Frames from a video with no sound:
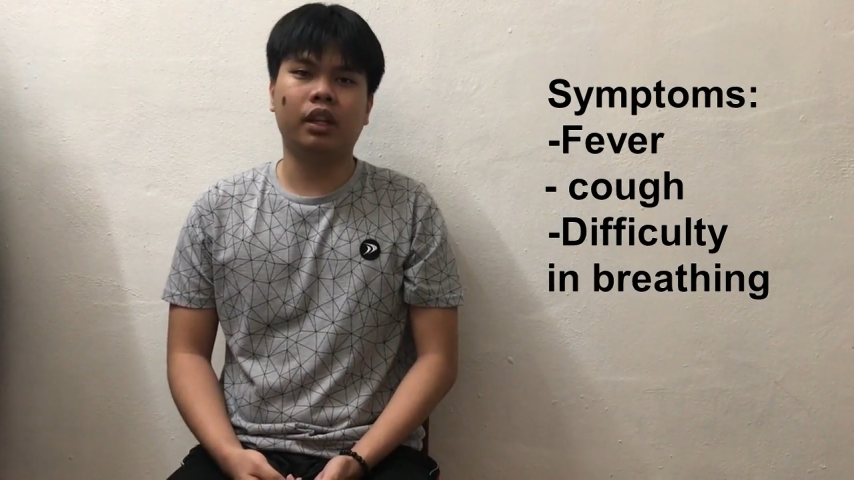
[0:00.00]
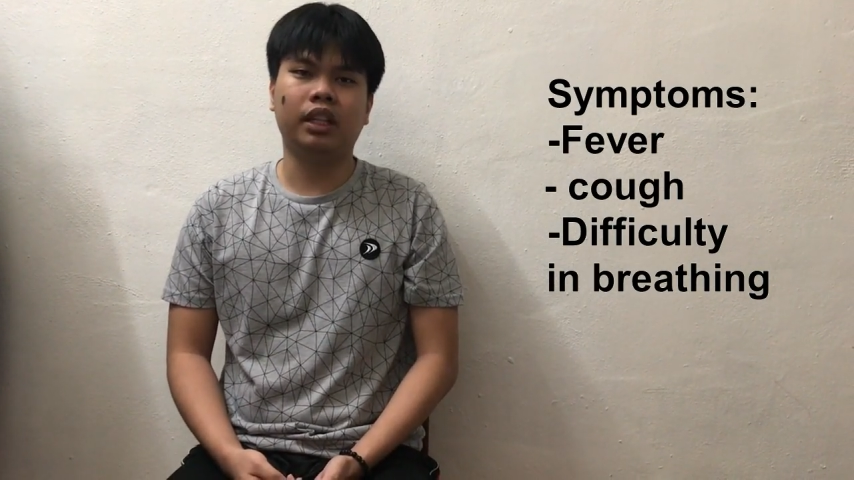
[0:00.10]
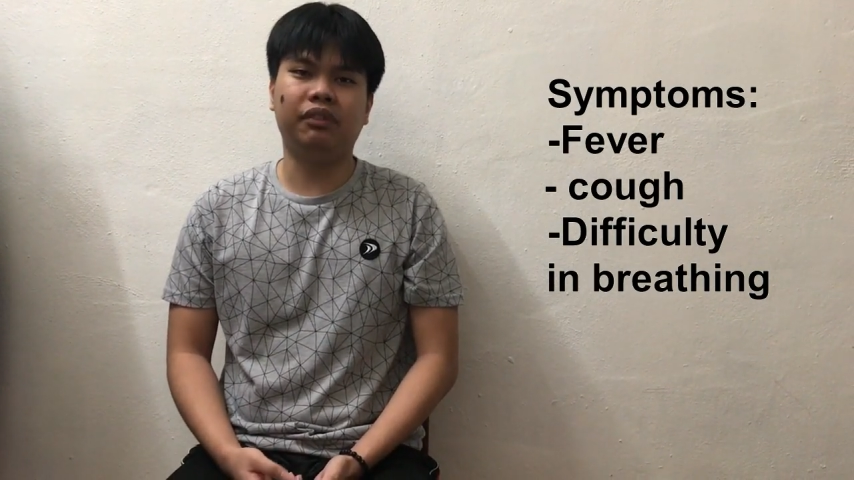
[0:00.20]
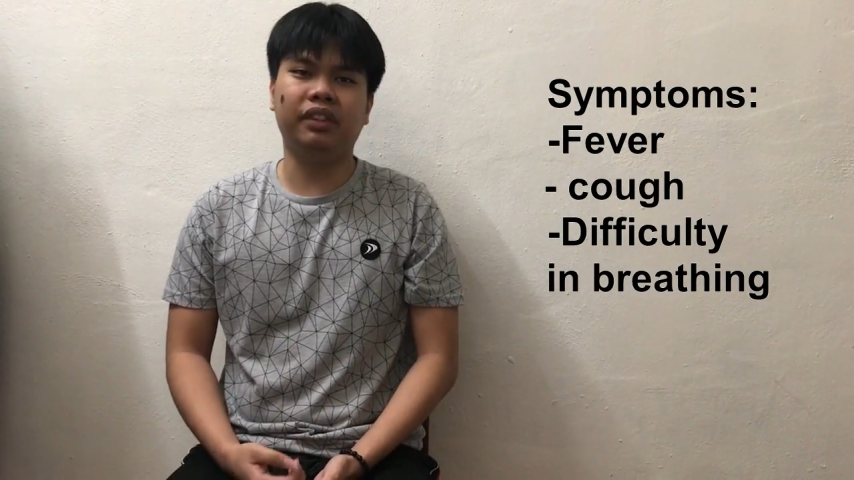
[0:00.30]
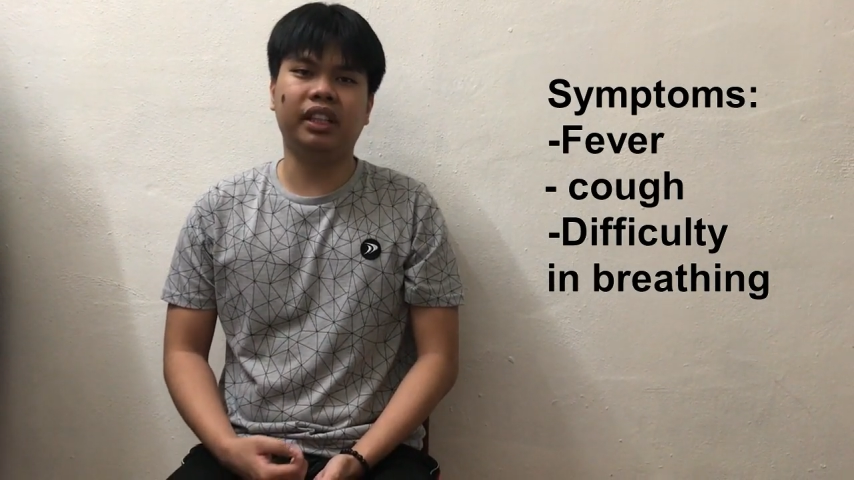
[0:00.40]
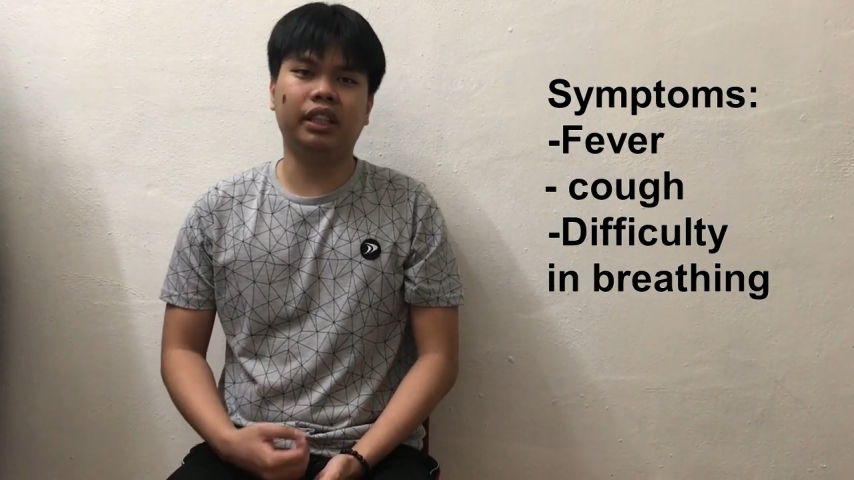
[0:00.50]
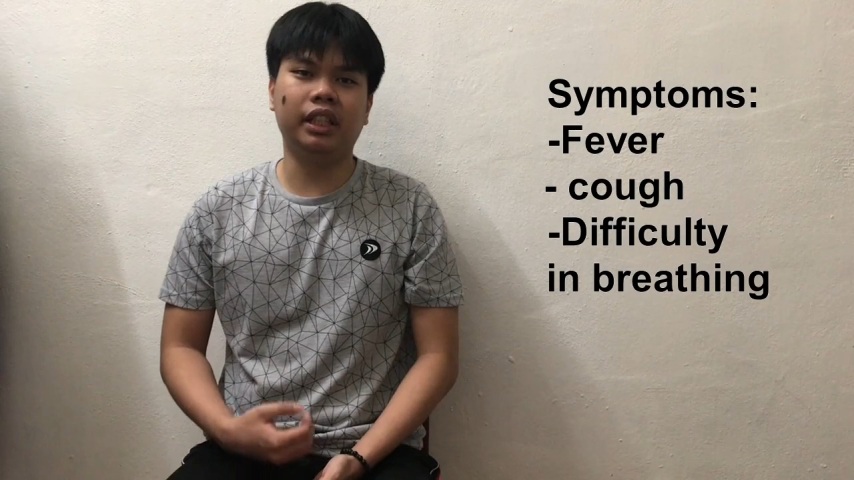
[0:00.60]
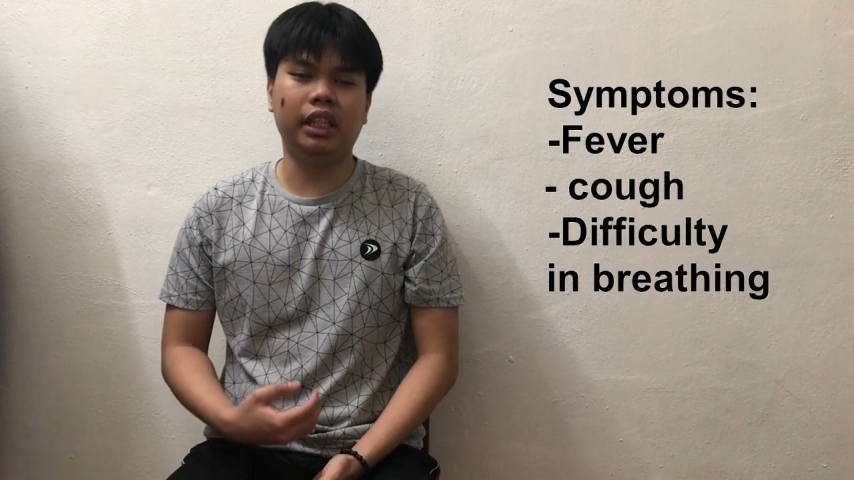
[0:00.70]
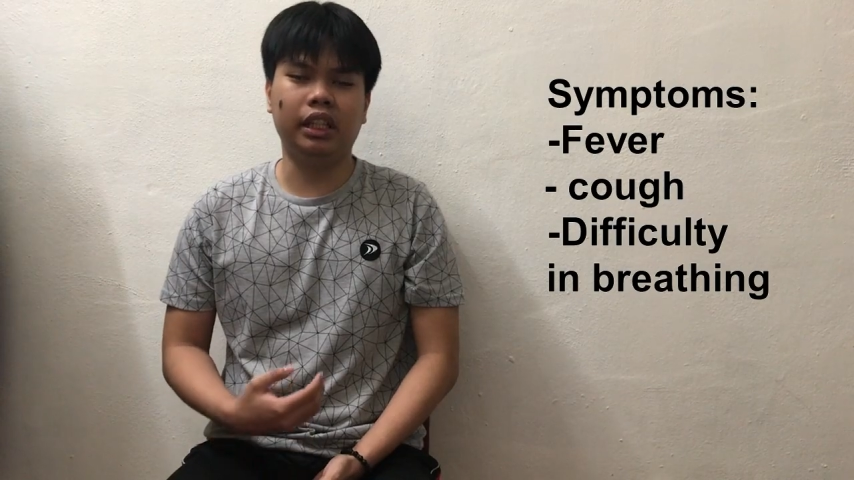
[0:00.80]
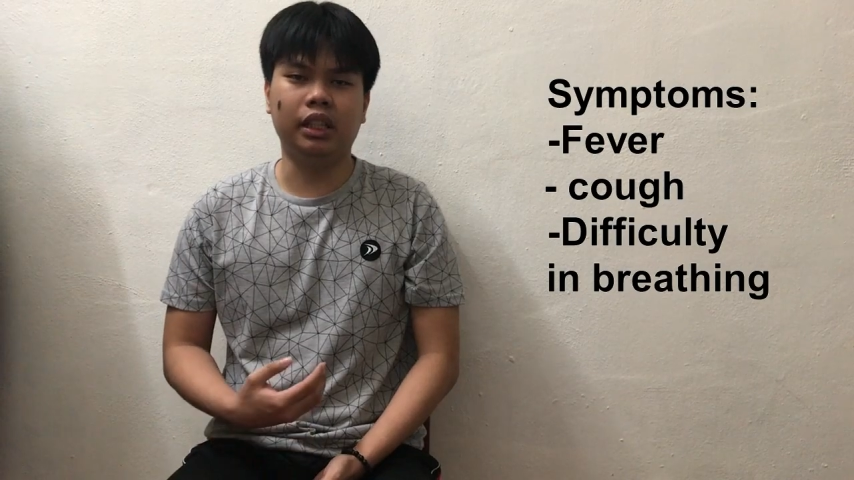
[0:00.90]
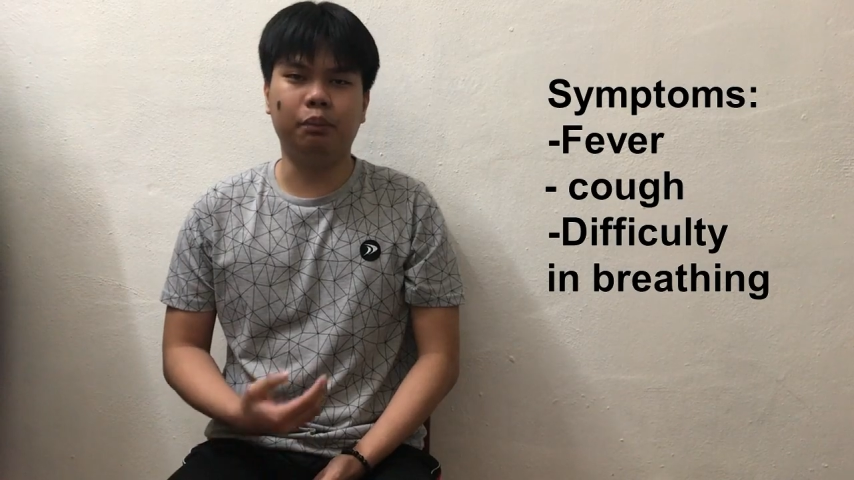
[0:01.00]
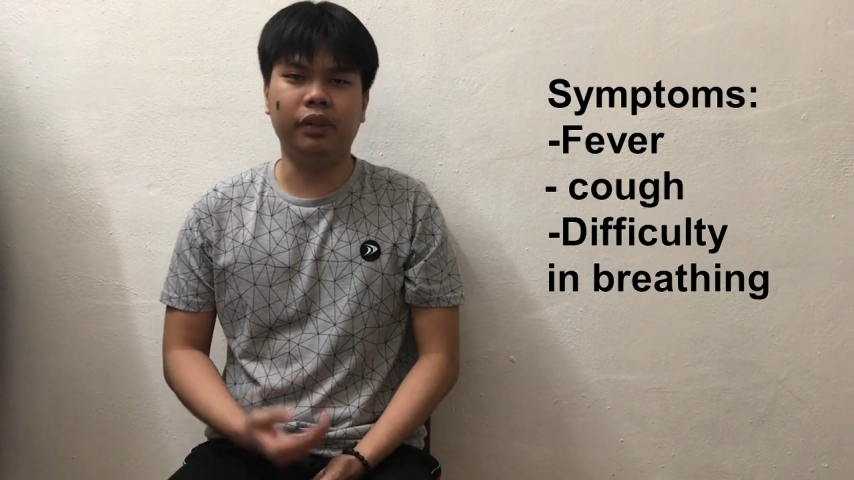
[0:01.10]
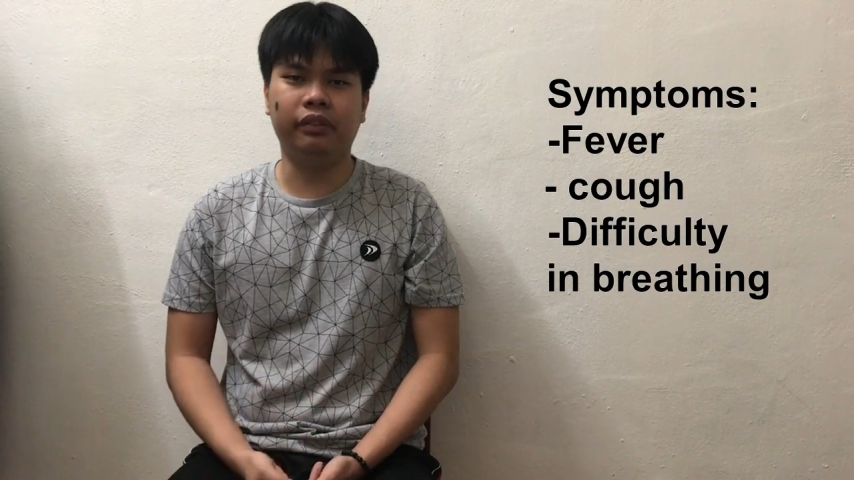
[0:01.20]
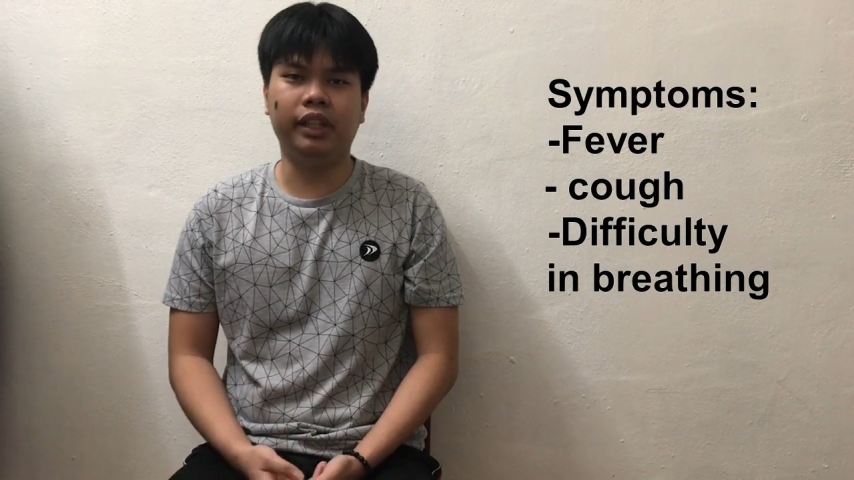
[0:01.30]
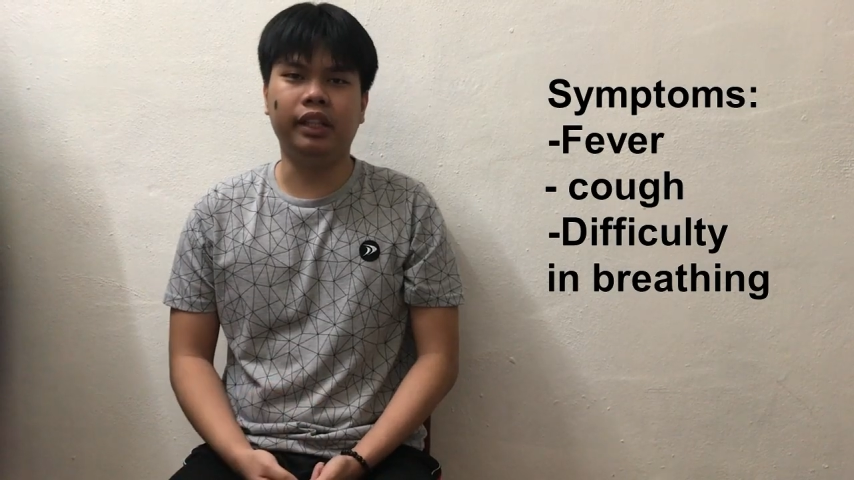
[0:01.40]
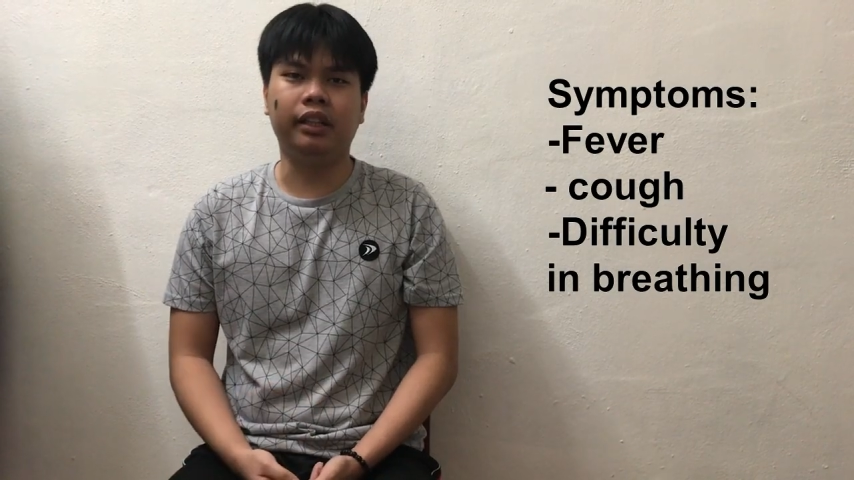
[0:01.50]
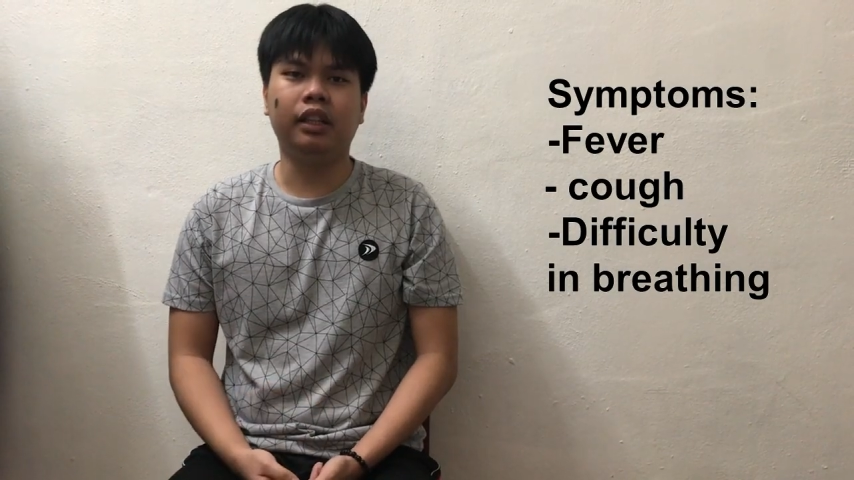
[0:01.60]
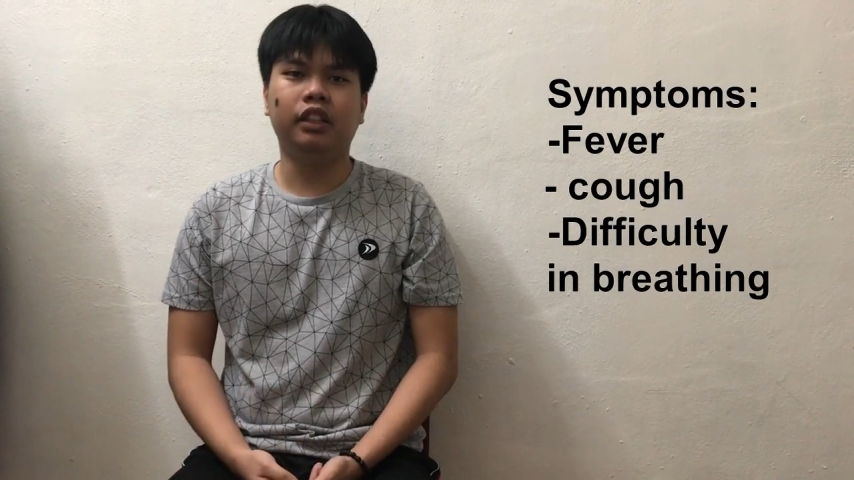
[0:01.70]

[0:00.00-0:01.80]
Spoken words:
difficulty in the breathing.